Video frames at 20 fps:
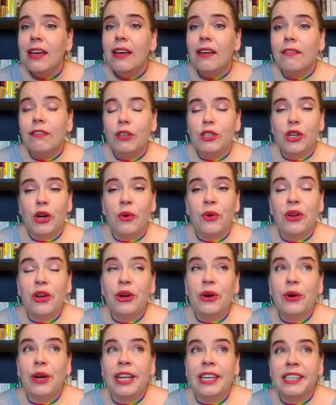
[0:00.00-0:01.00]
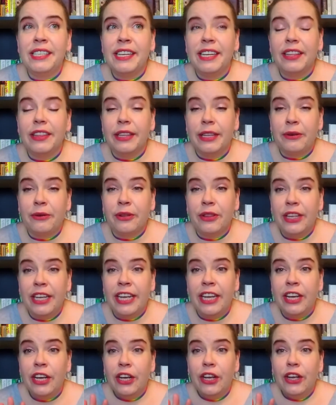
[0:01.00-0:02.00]
If you don't know, it, it
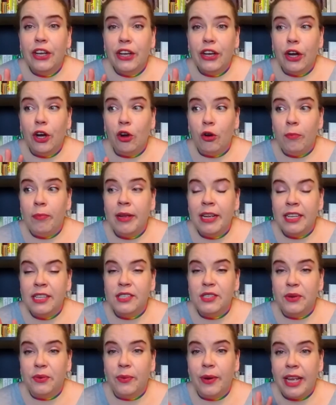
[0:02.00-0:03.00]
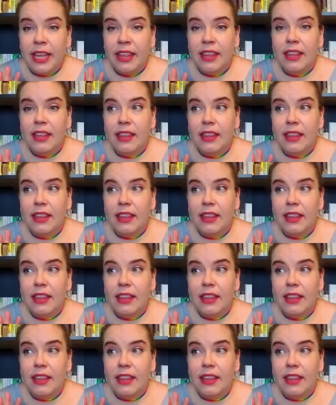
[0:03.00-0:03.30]
literally opens with